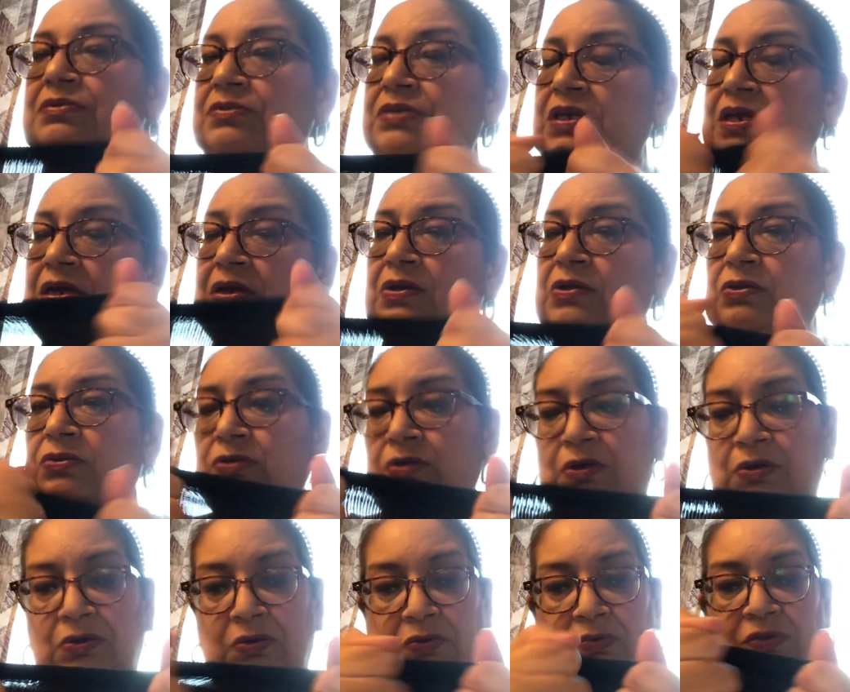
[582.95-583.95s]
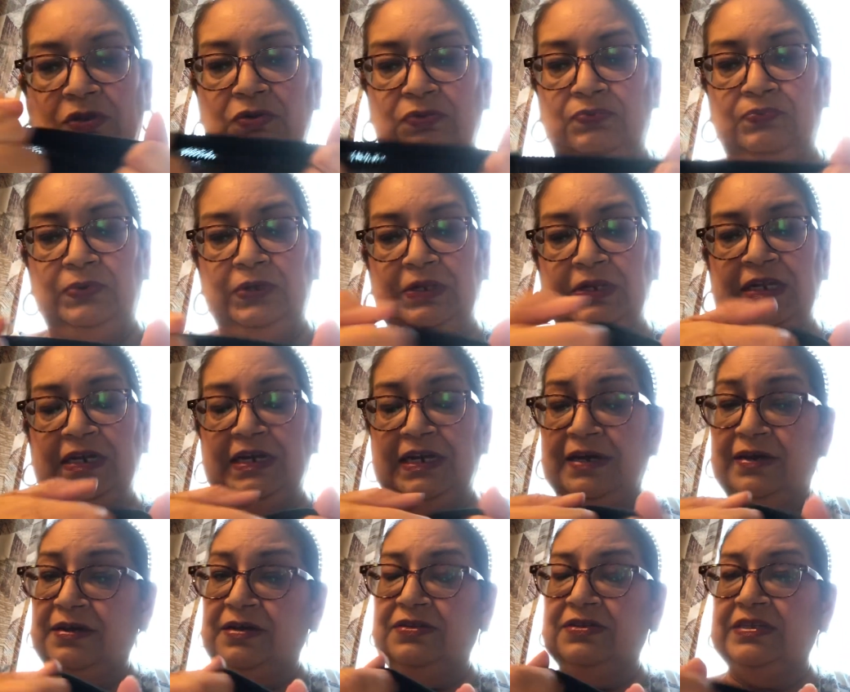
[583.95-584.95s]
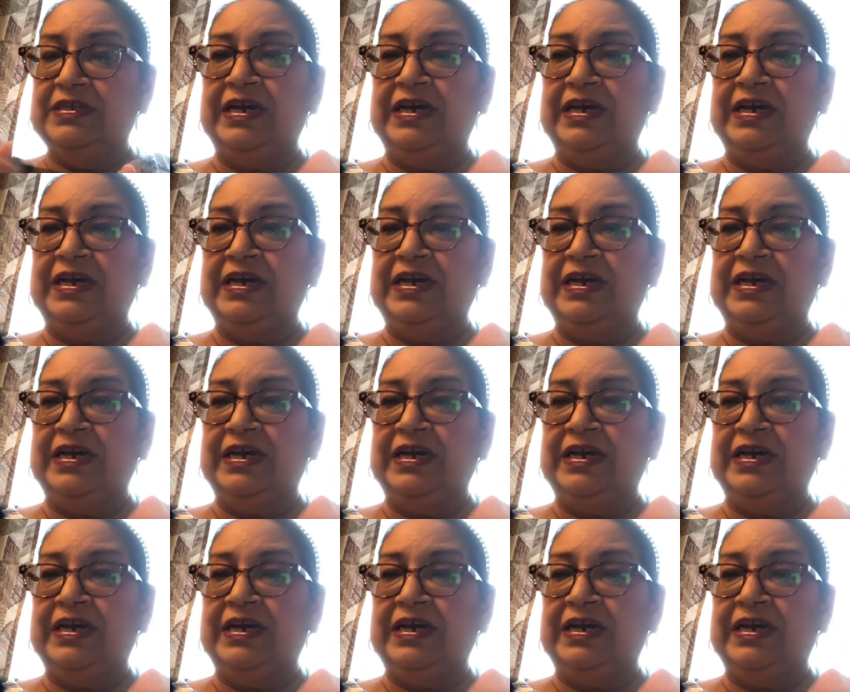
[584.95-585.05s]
and, you know, they're really nice.